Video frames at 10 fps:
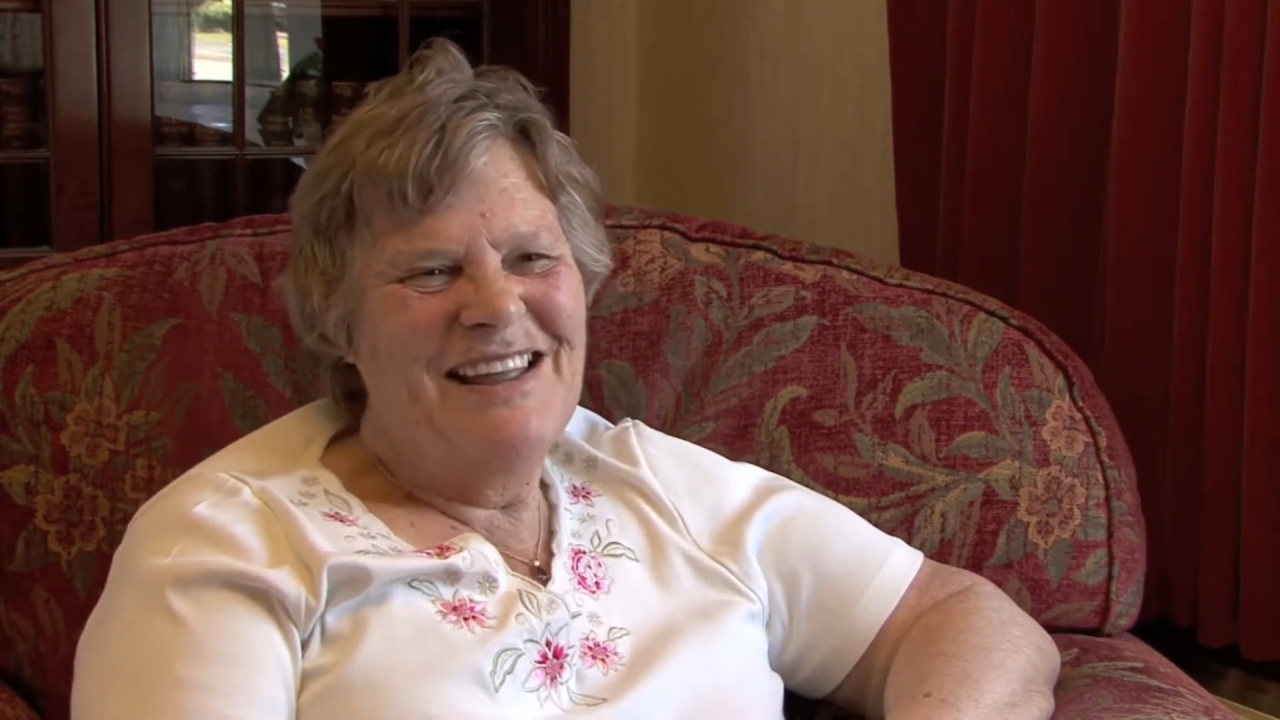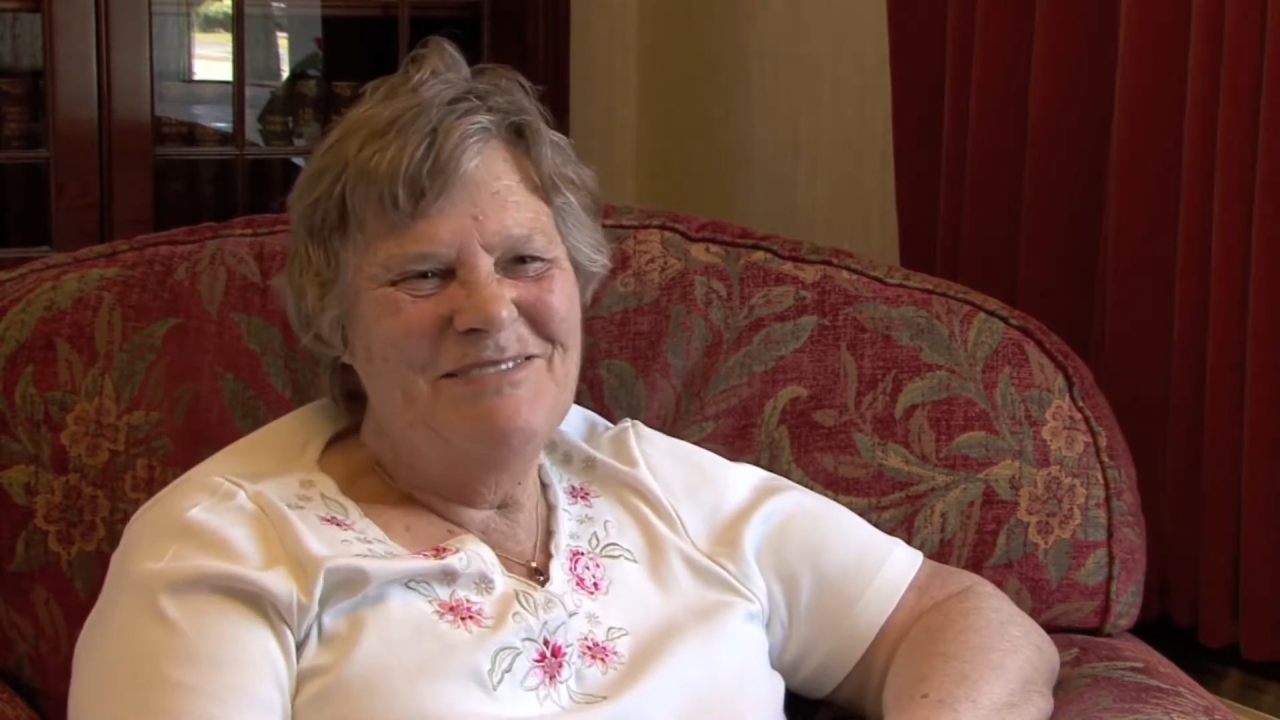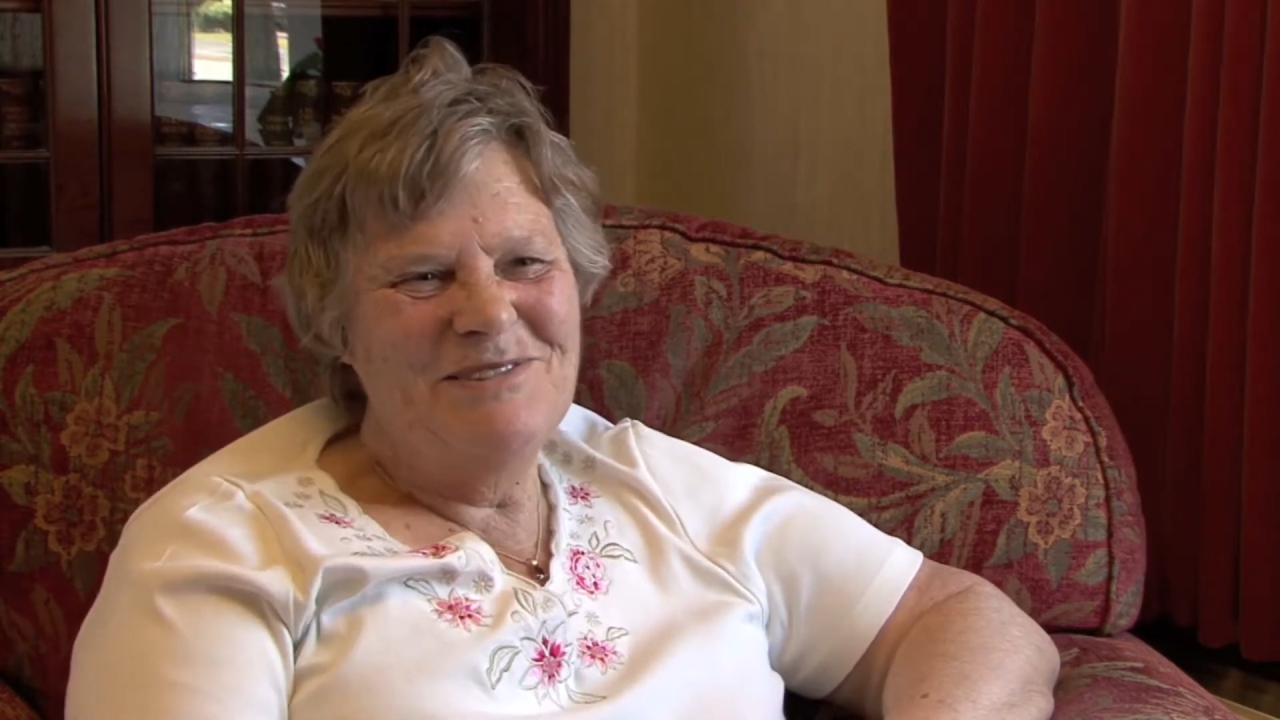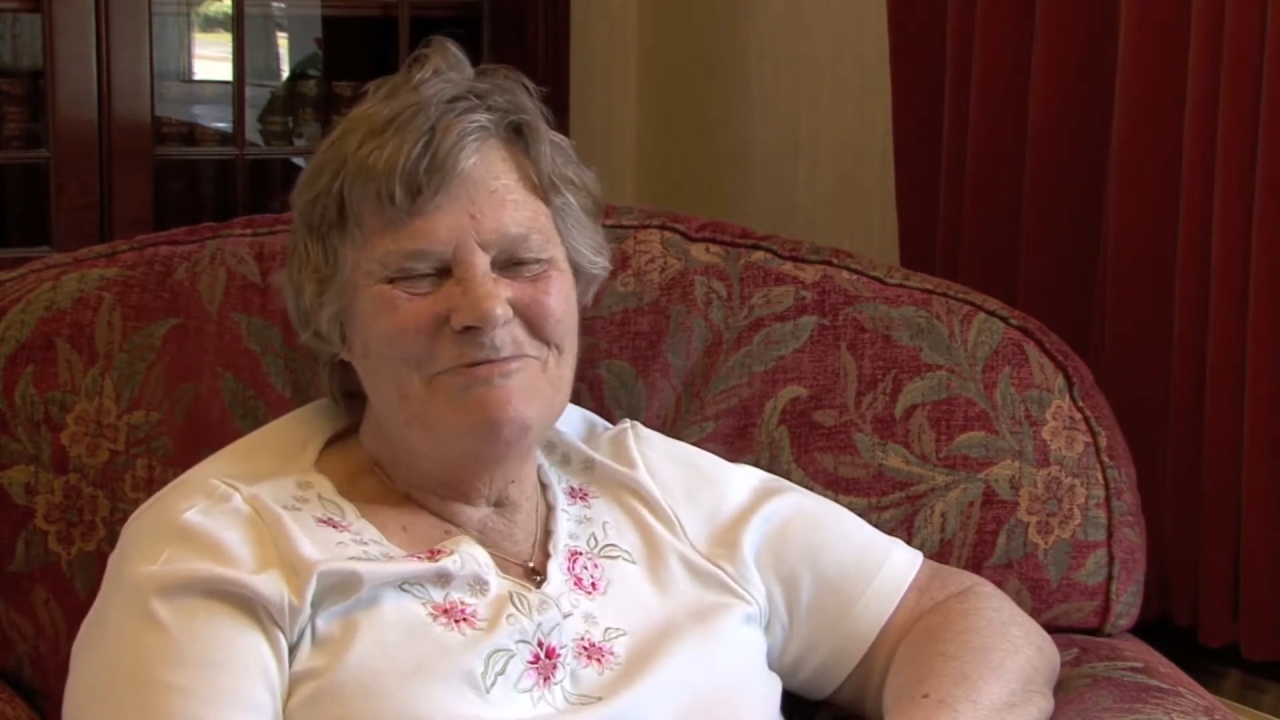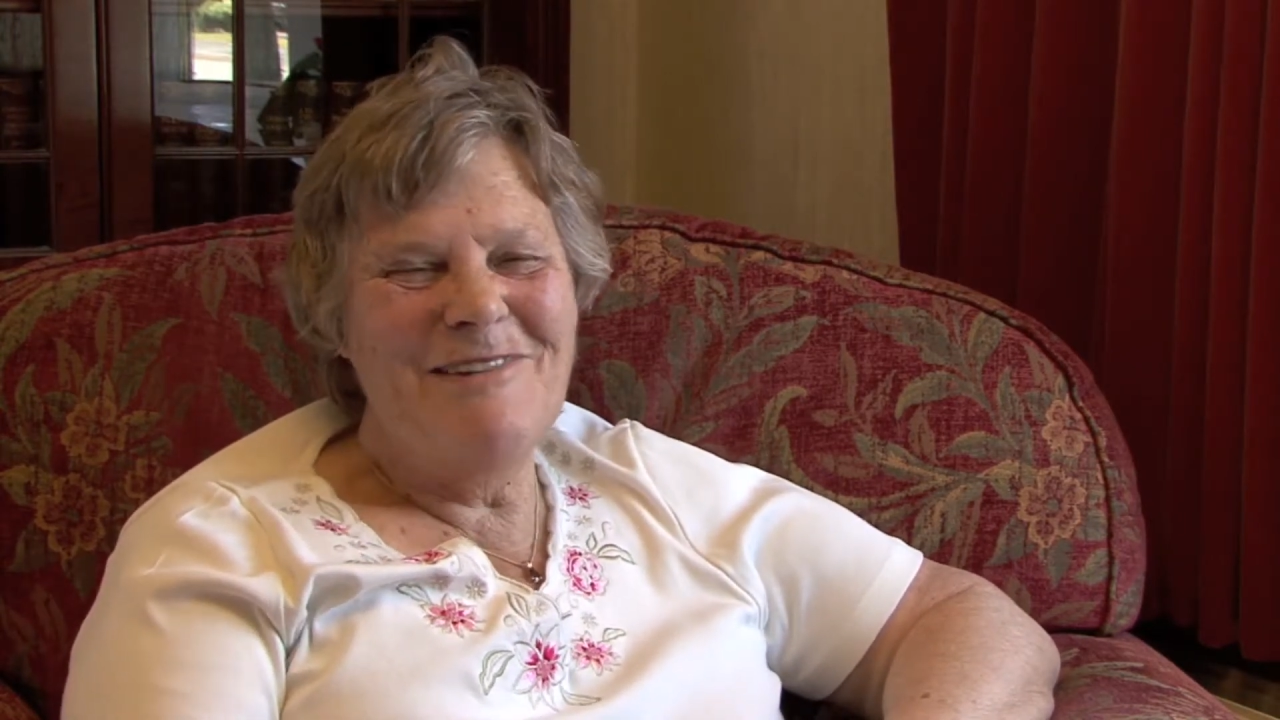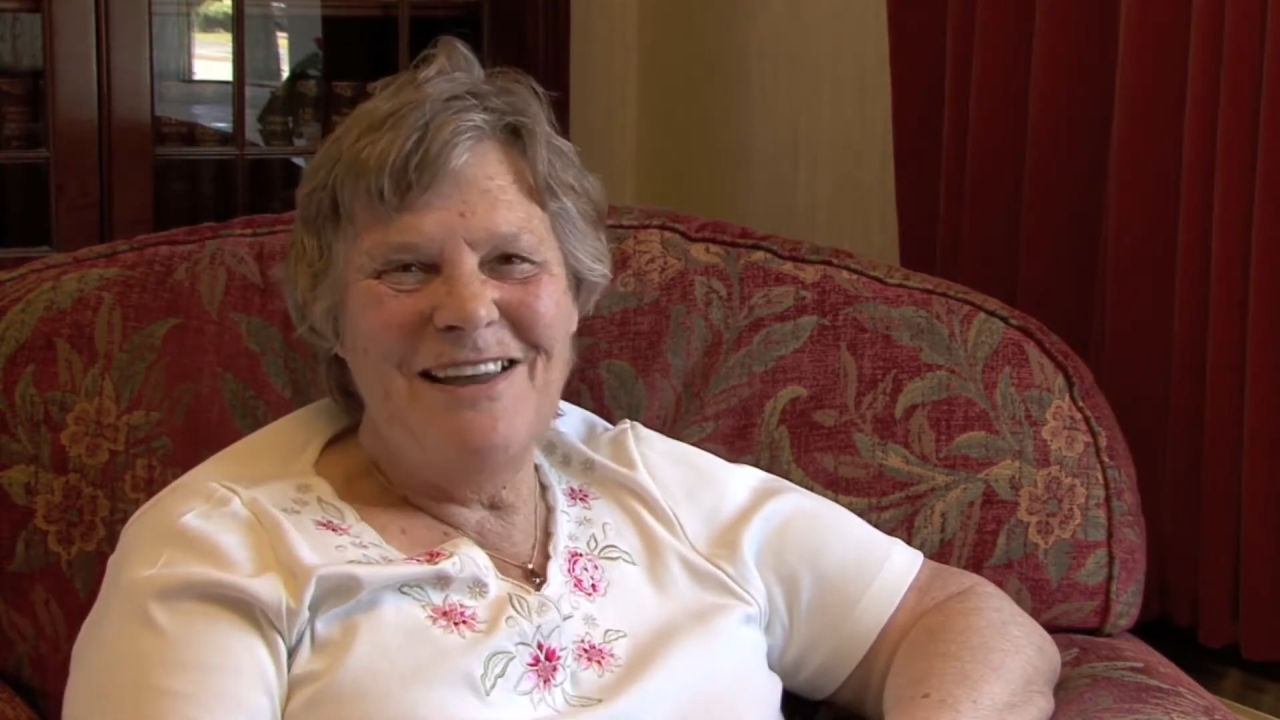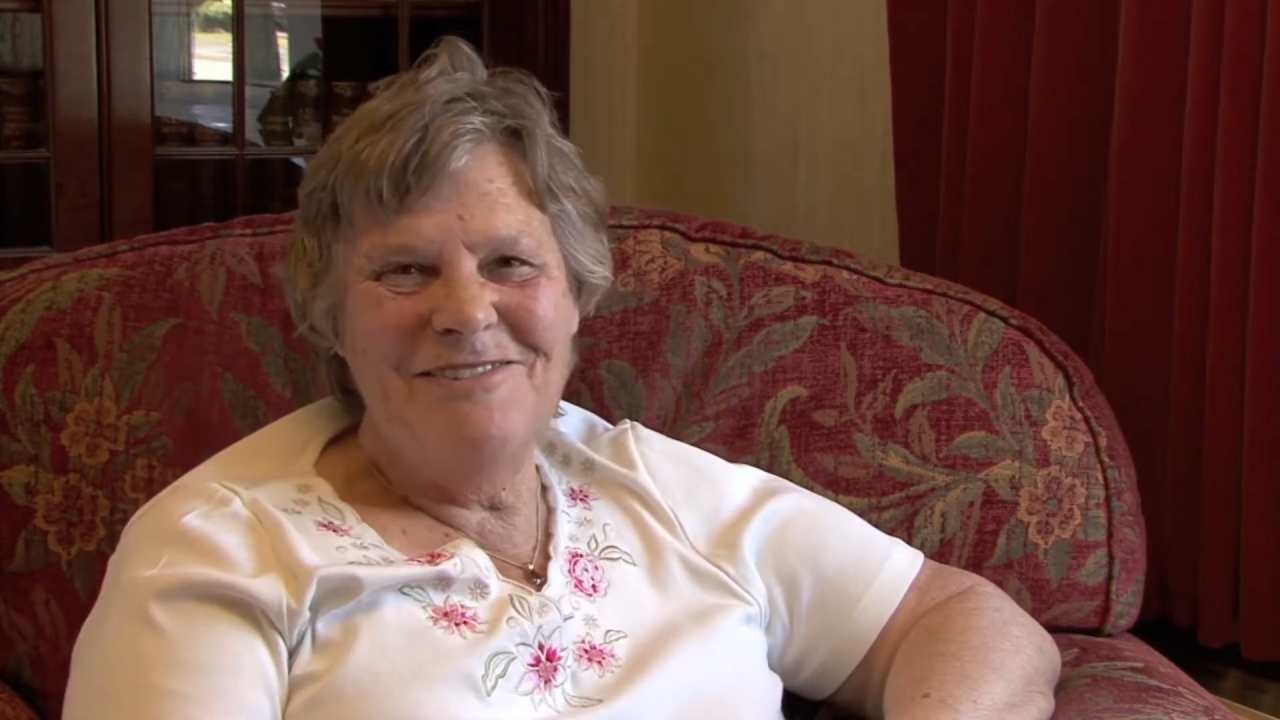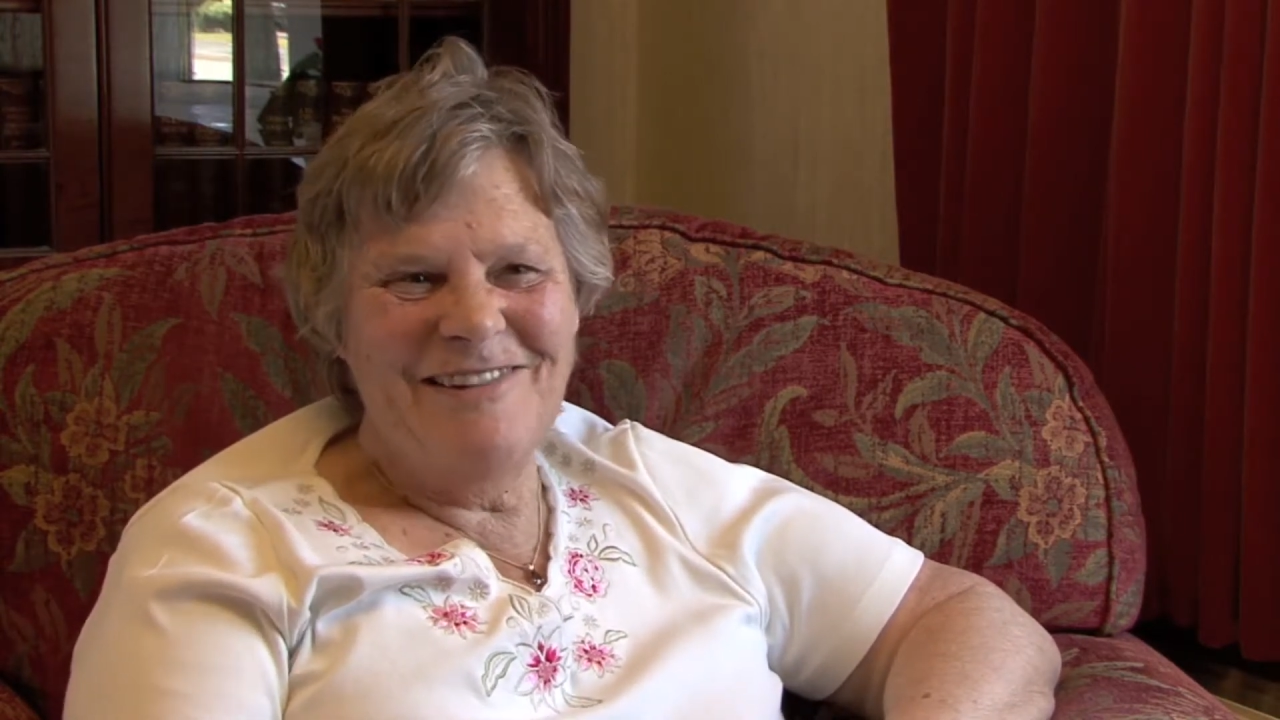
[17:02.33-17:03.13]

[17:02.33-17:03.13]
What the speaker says: It was red